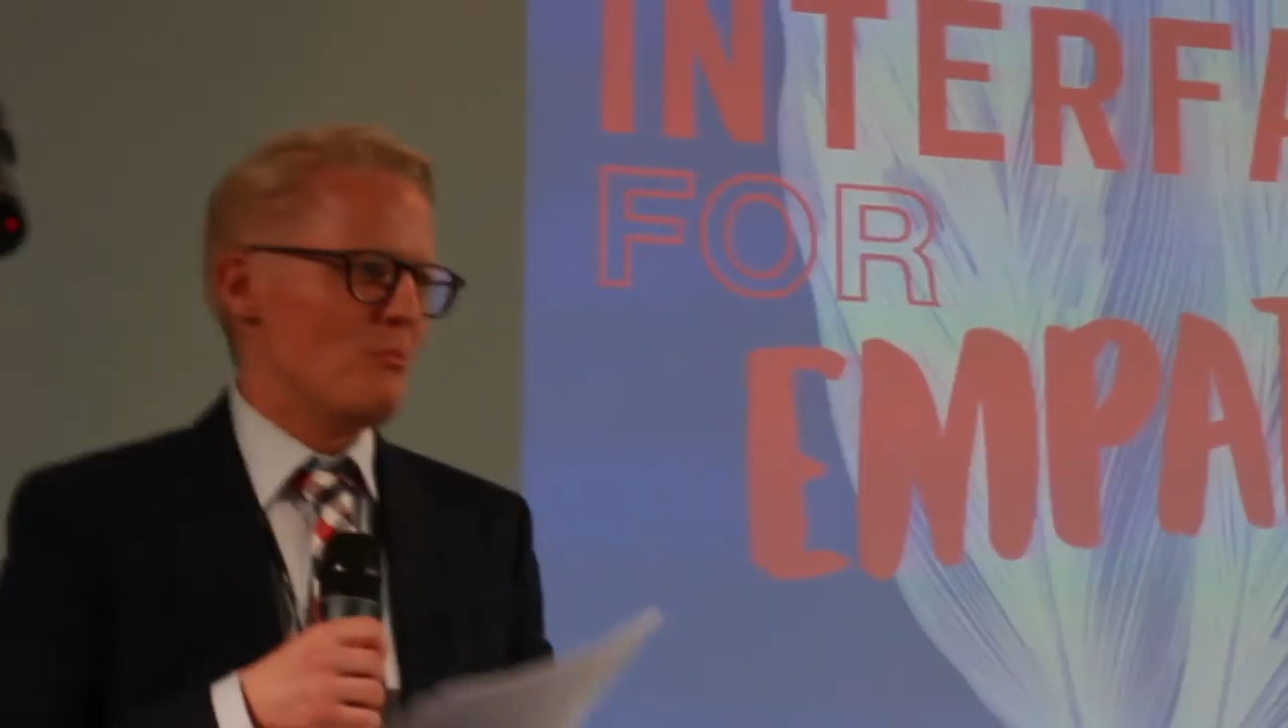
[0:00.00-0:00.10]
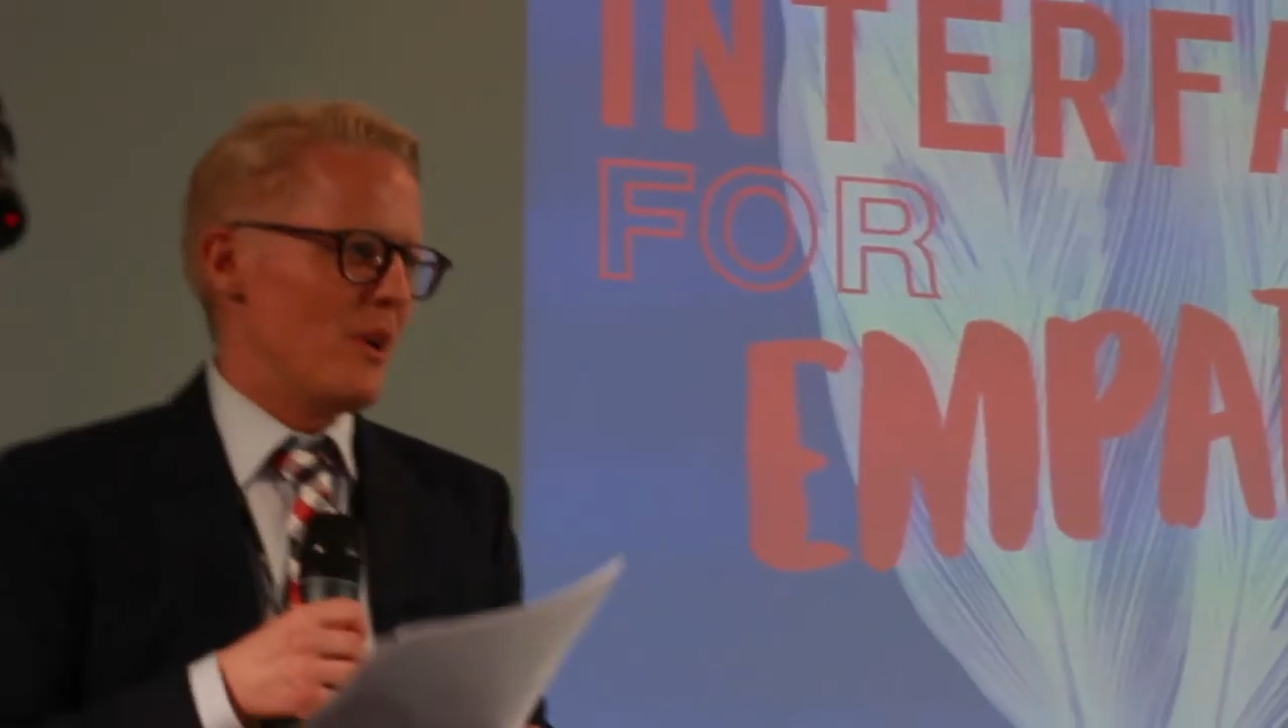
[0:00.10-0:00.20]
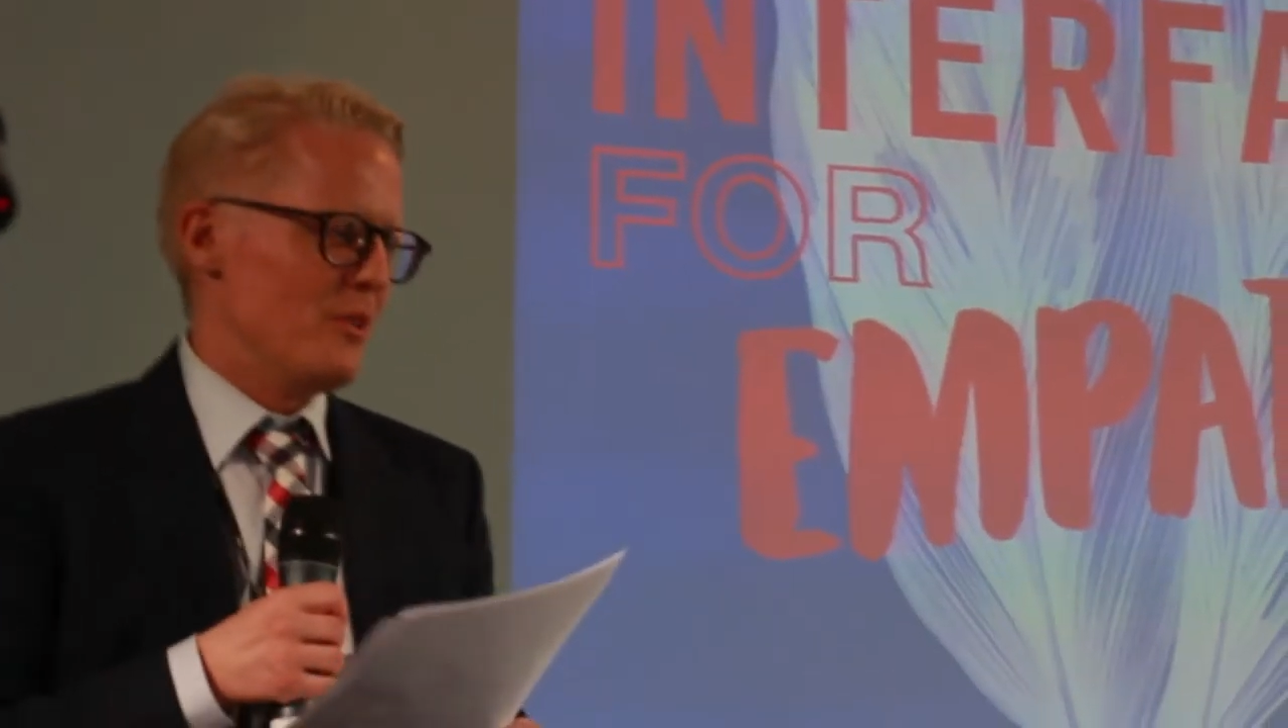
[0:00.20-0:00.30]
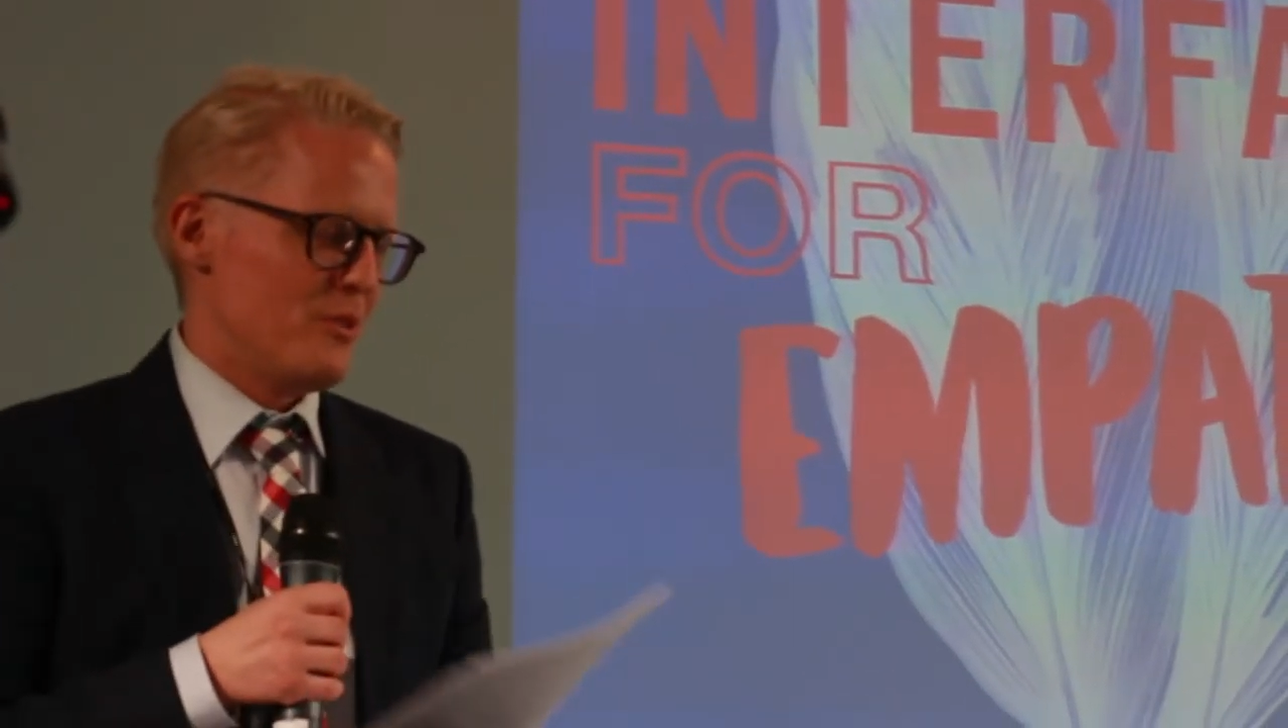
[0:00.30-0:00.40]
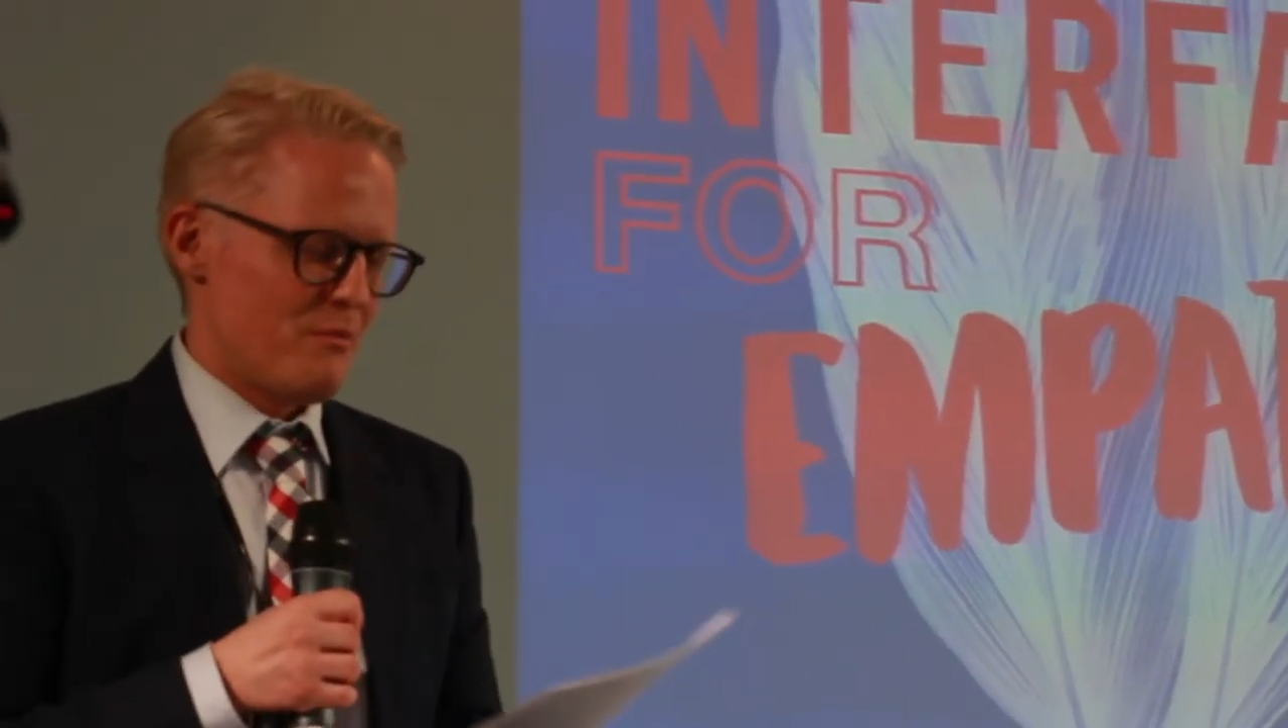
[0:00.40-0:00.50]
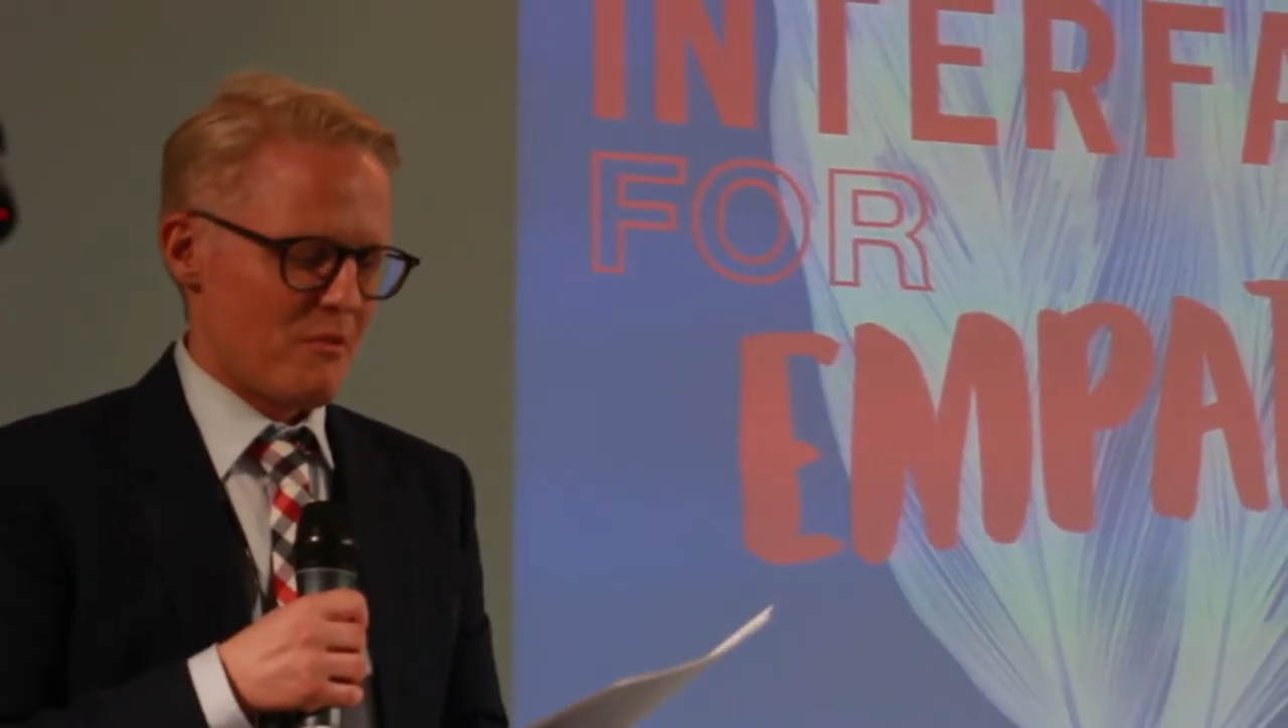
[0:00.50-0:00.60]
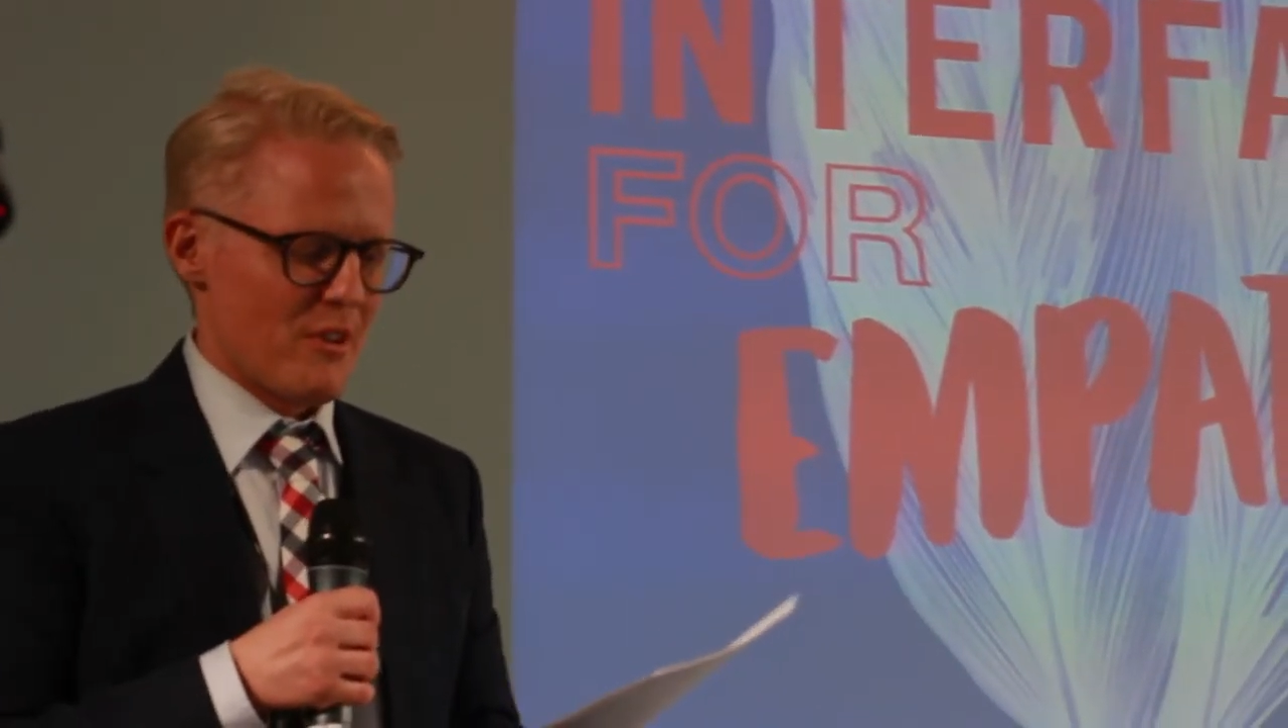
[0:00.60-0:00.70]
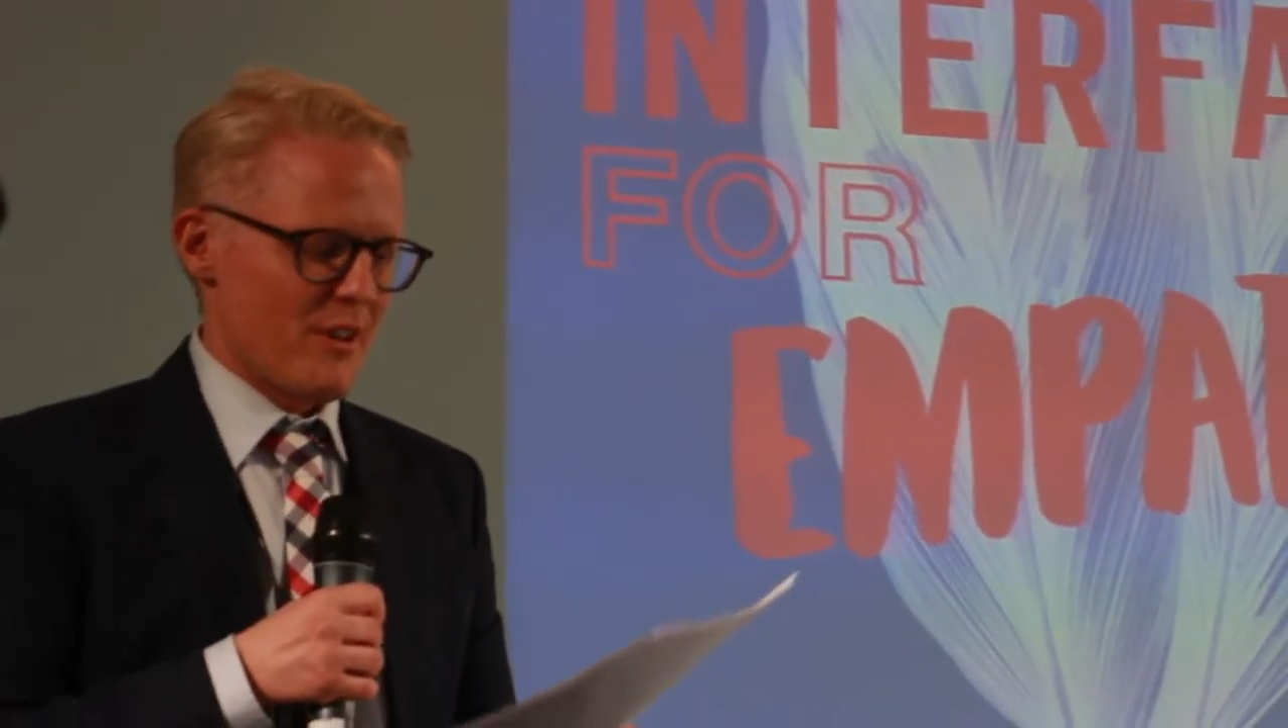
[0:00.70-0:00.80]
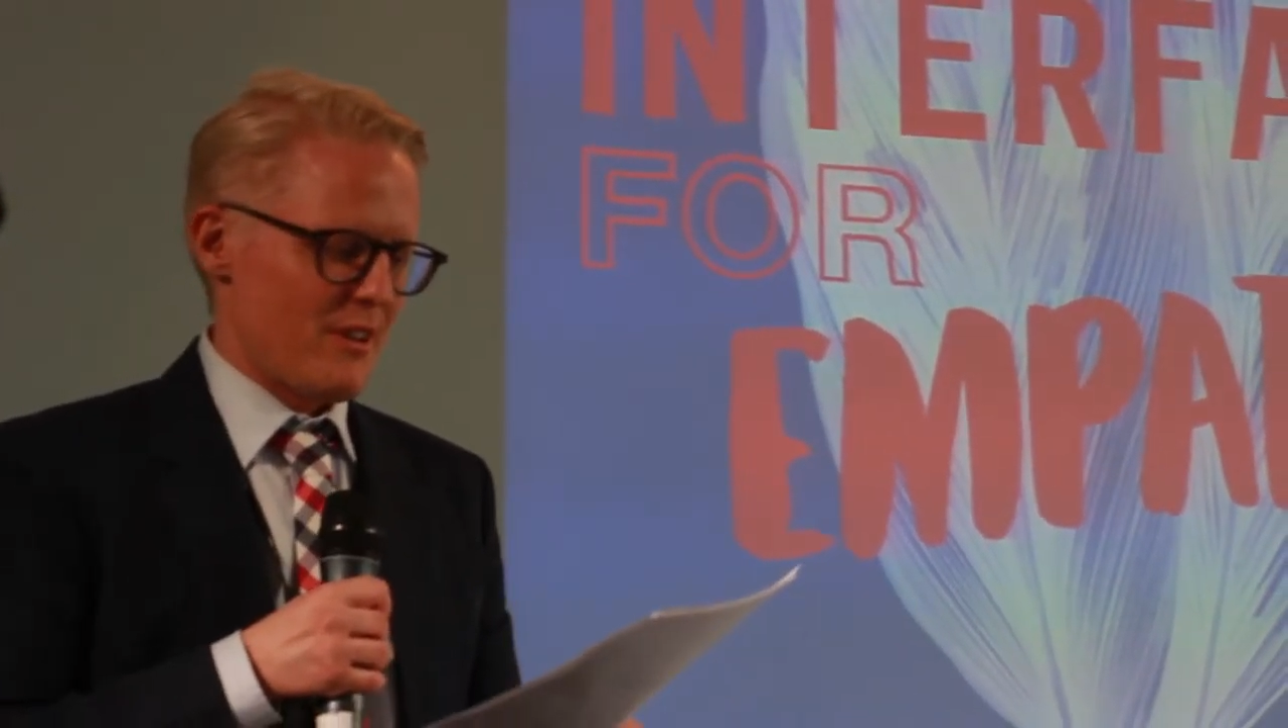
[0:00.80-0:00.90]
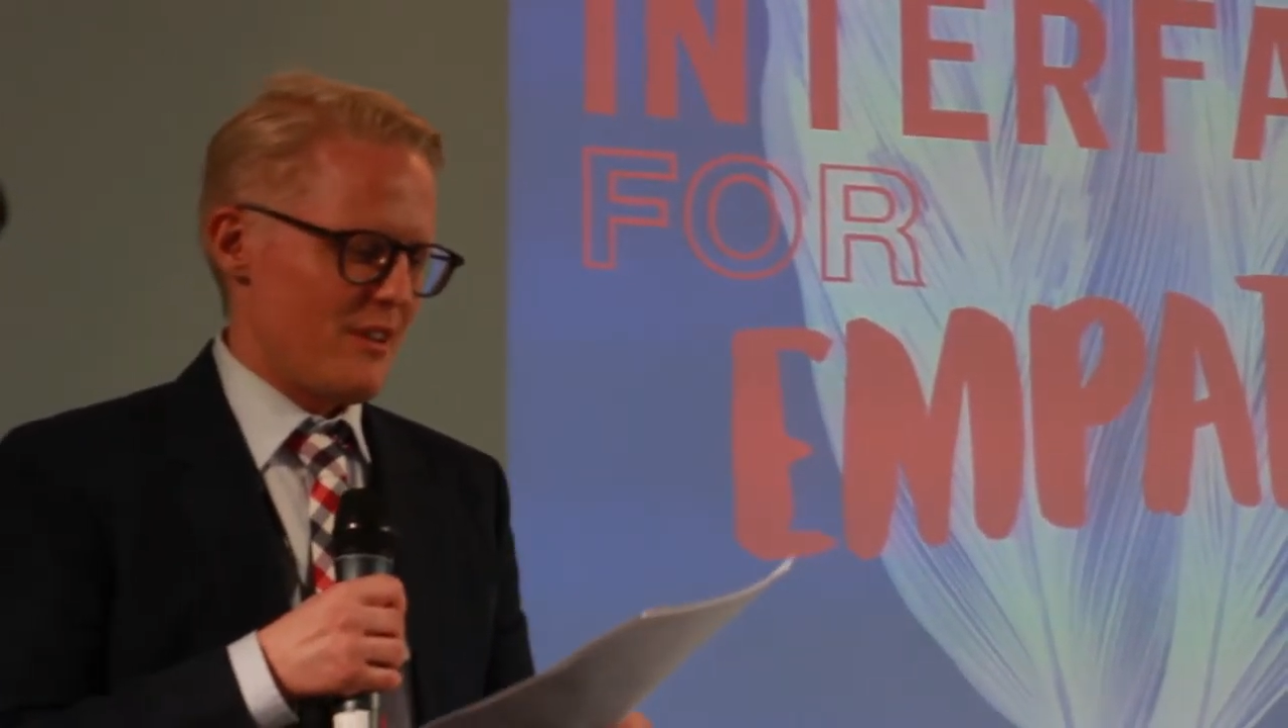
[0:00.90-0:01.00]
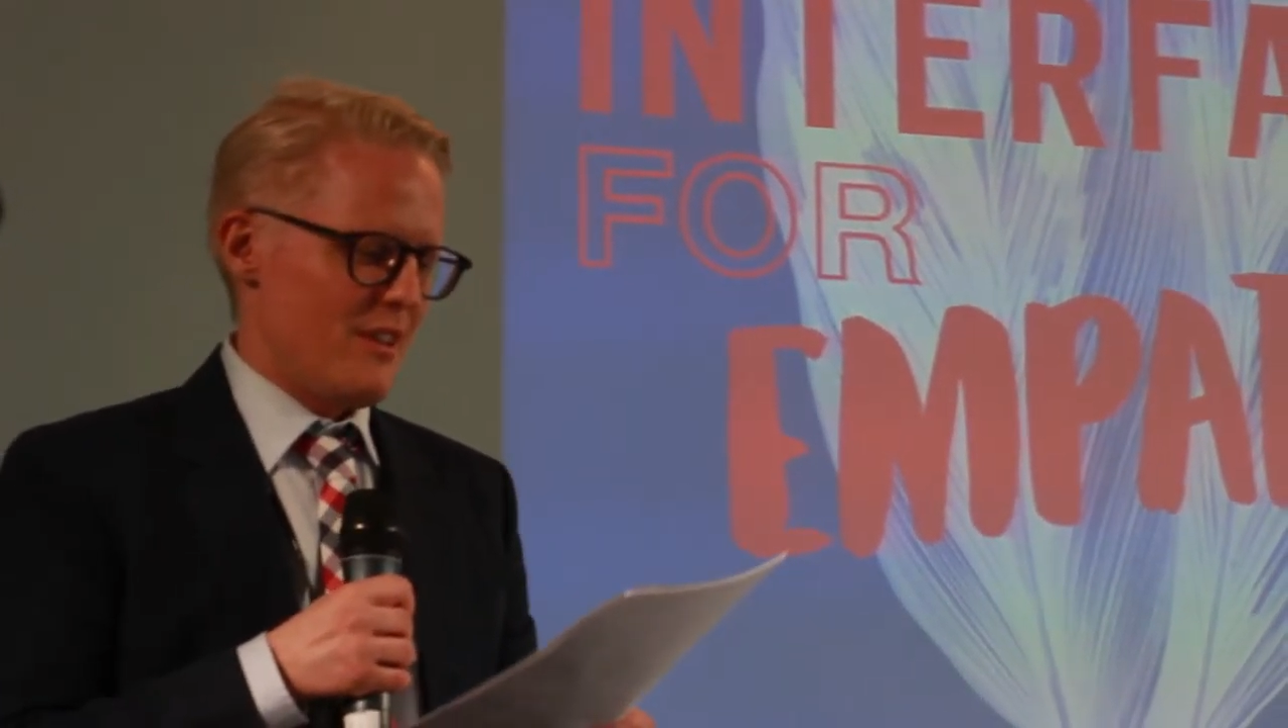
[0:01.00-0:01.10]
amount of work